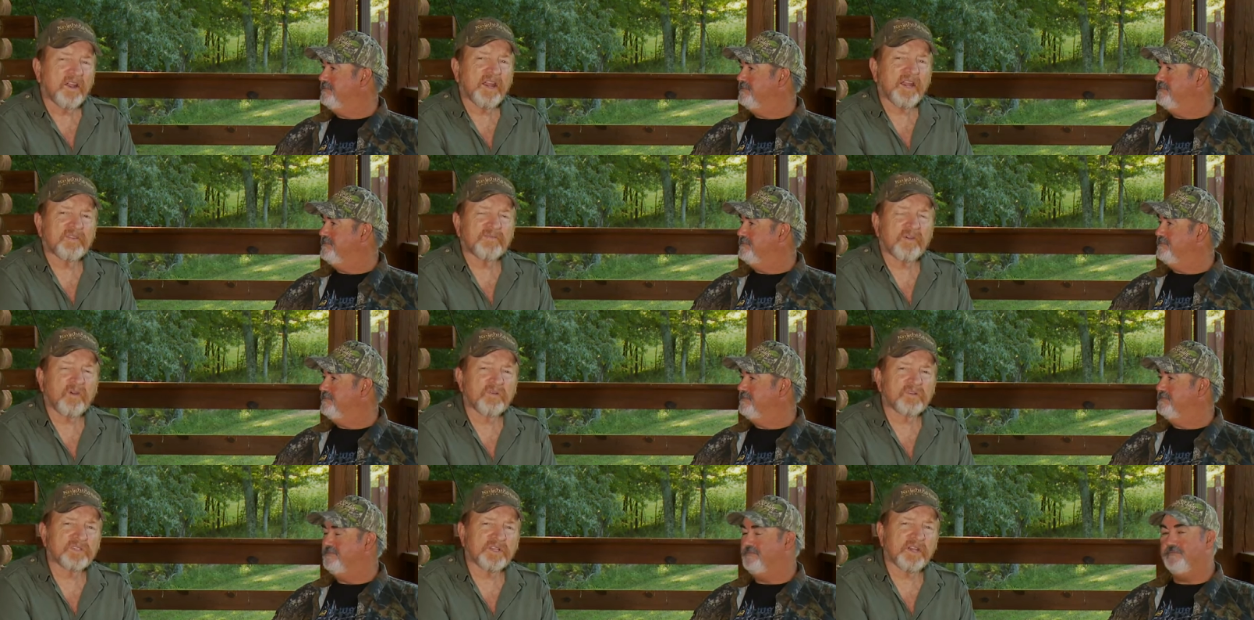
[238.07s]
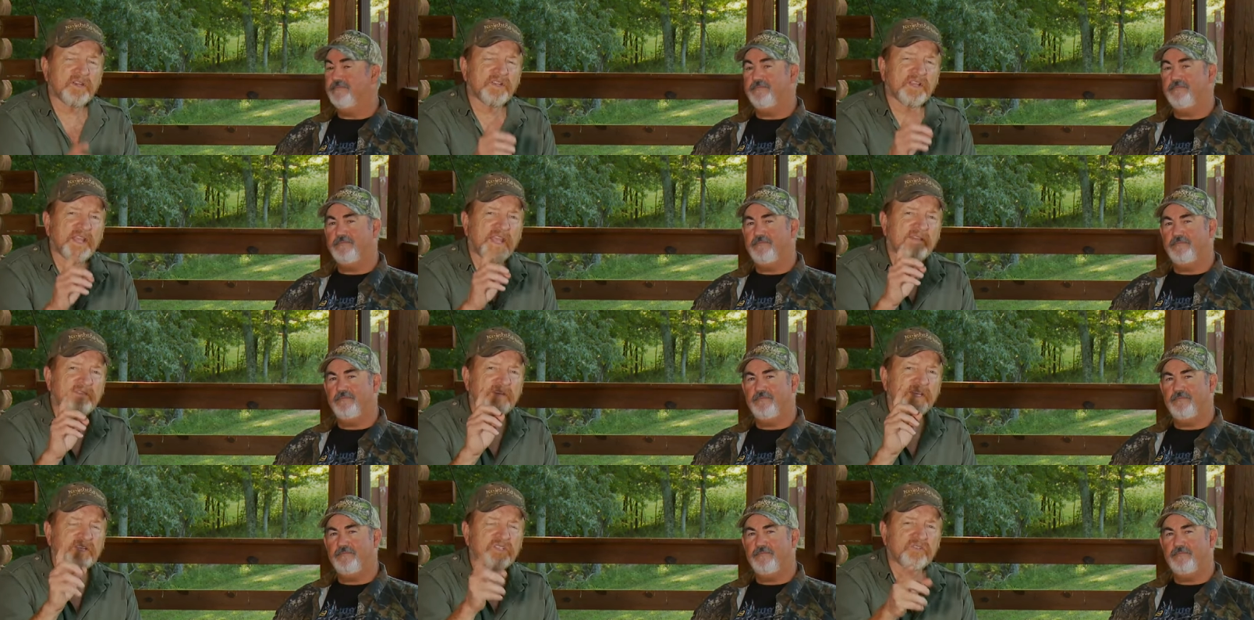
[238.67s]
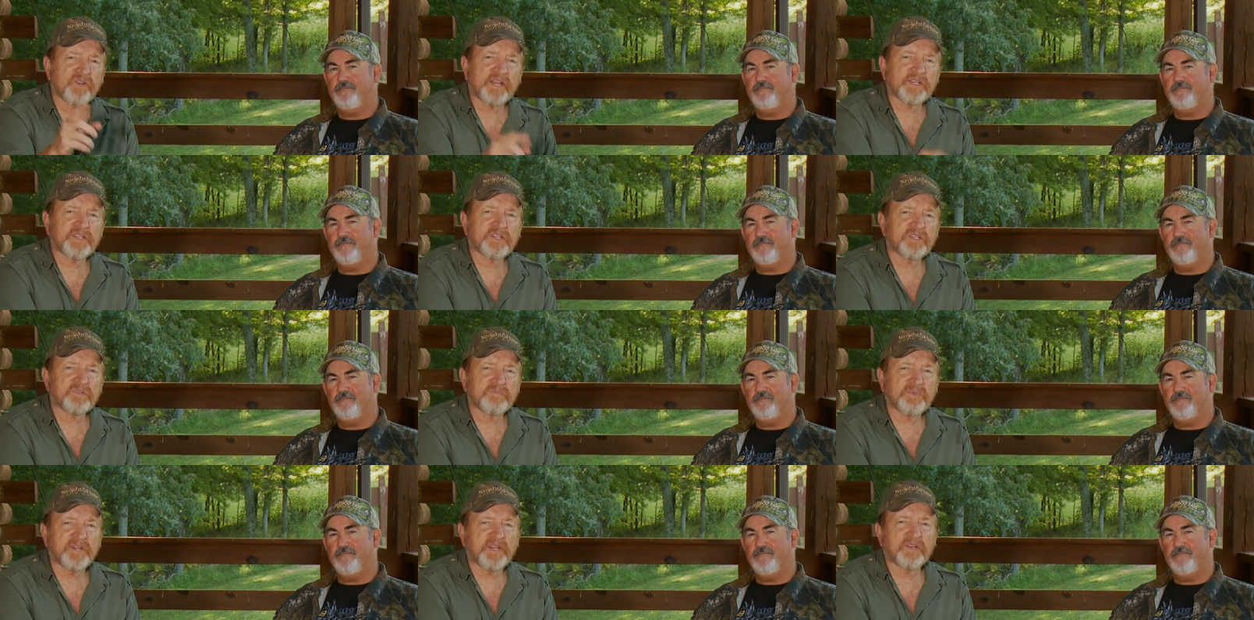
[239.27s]
Speaker 1: All right, folks, there you have it. That's
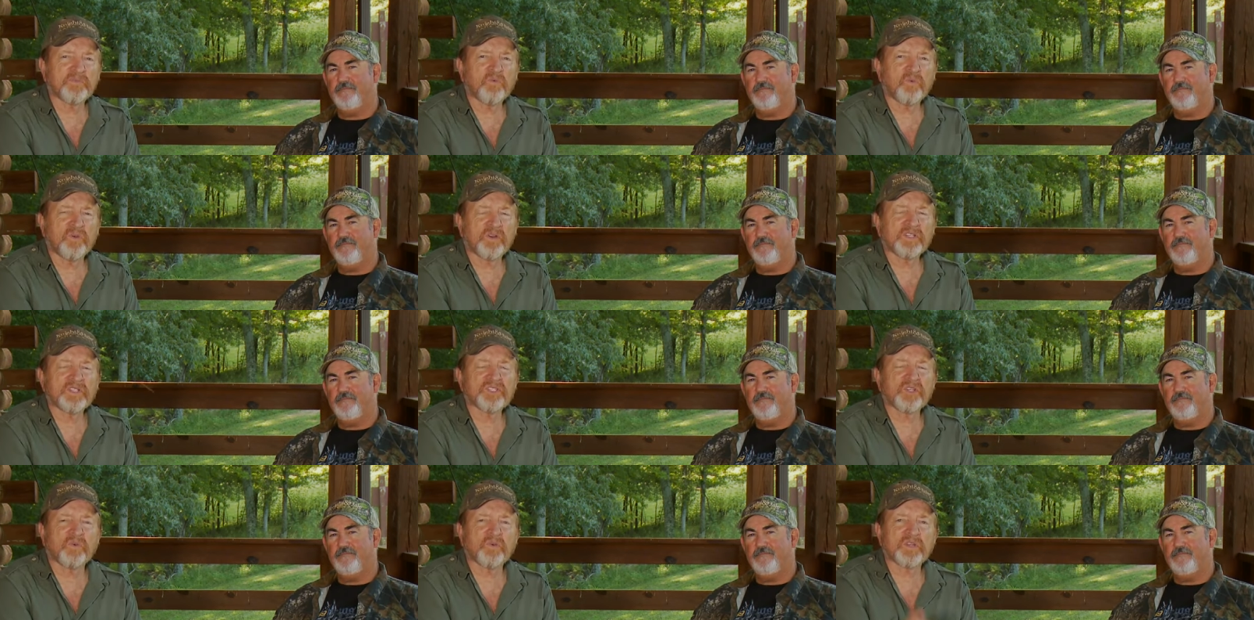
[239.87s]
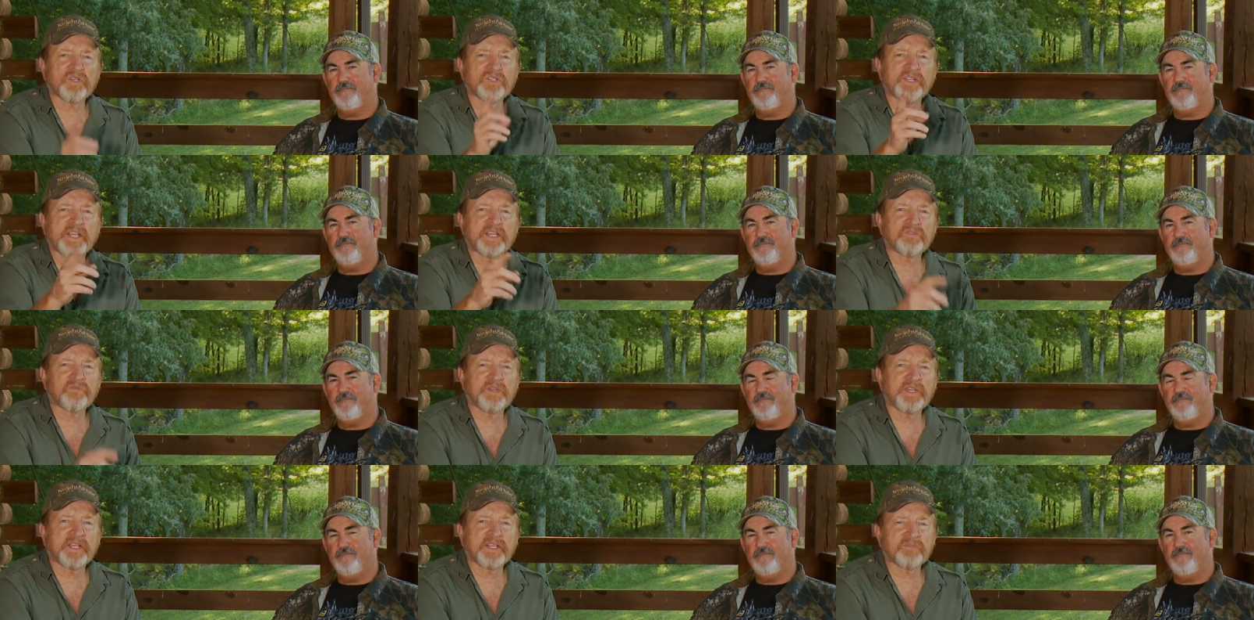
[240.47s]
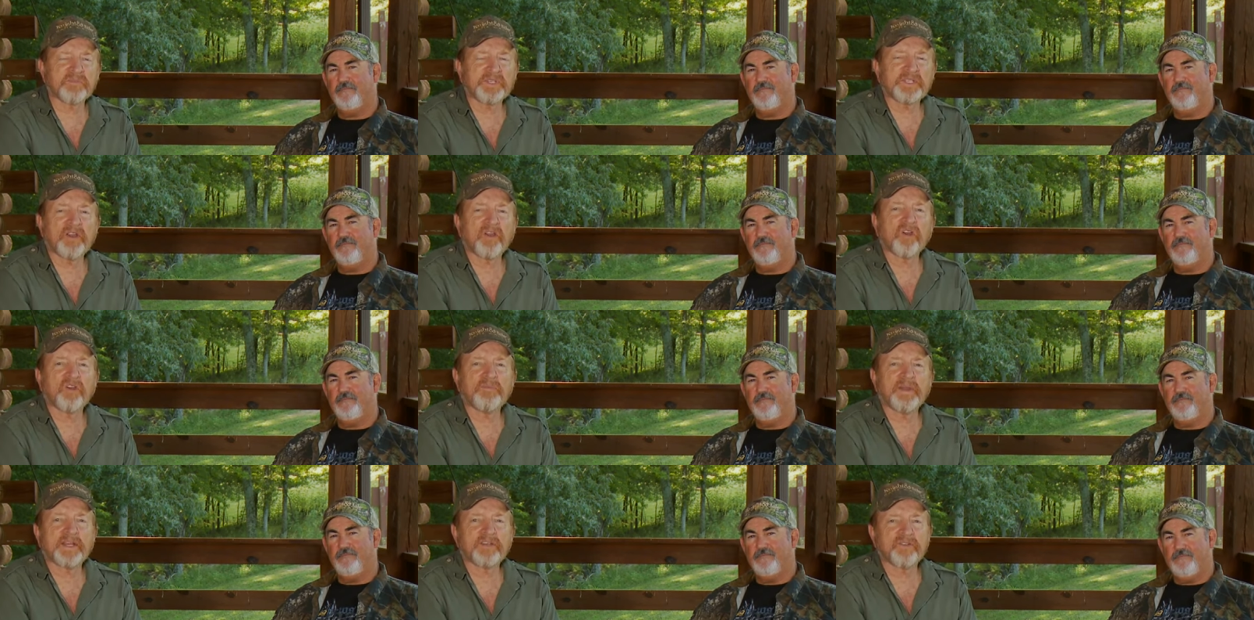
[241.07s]
transition period one. Join us next week as we
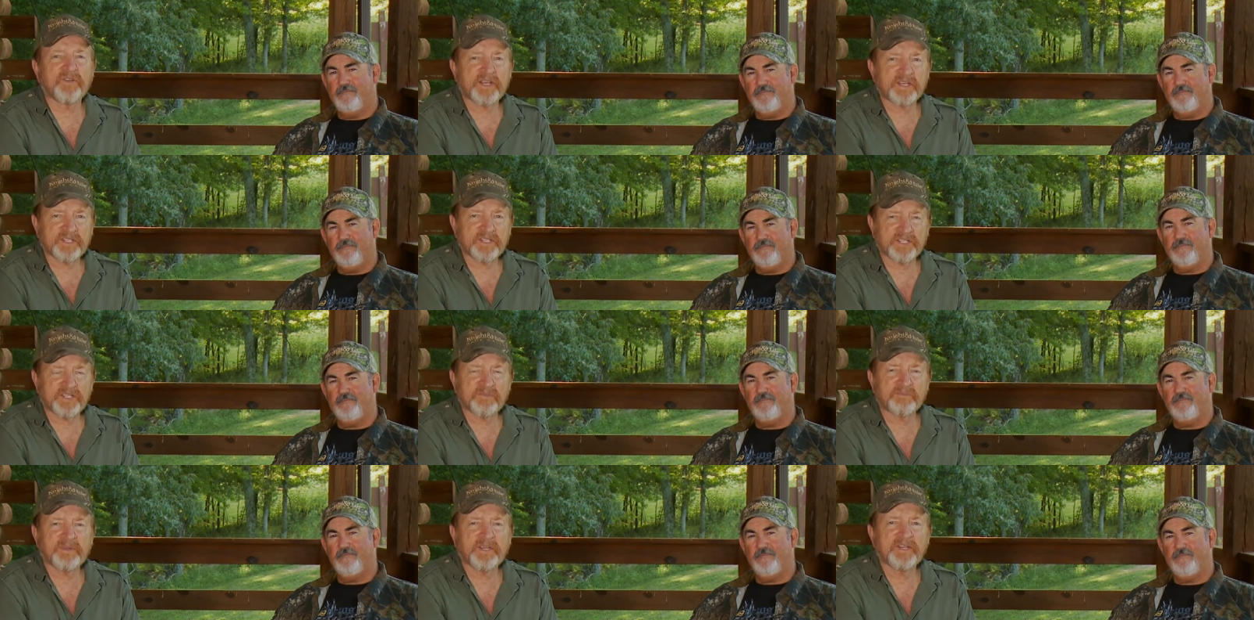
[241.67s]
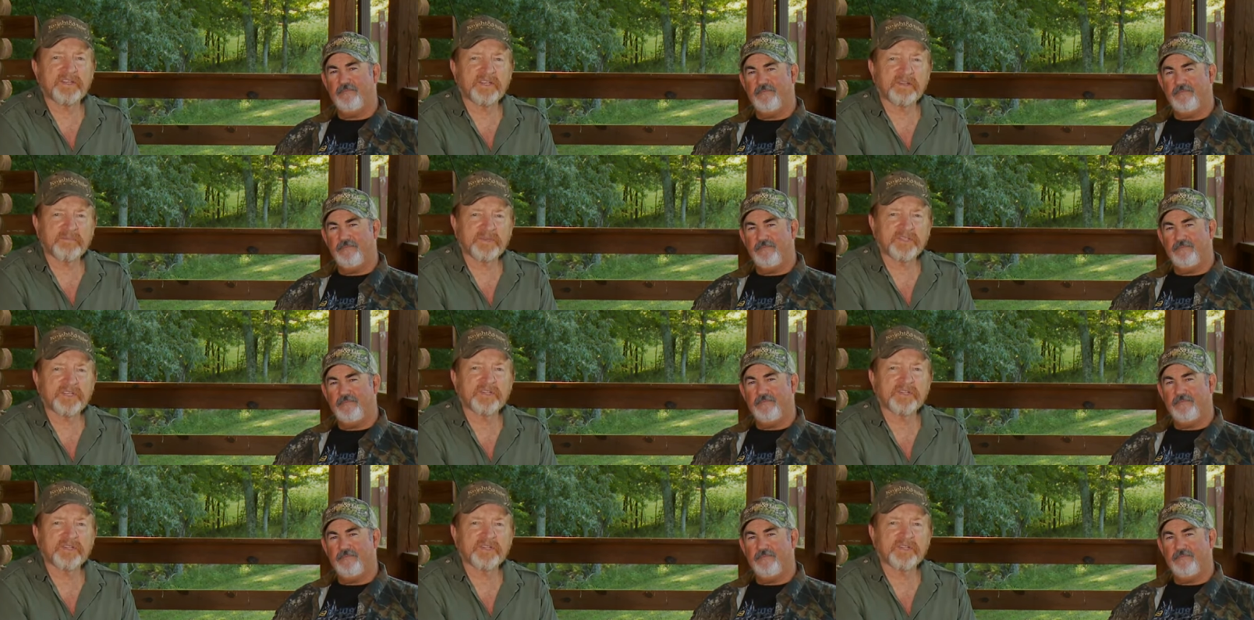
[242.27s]
talk about transition period number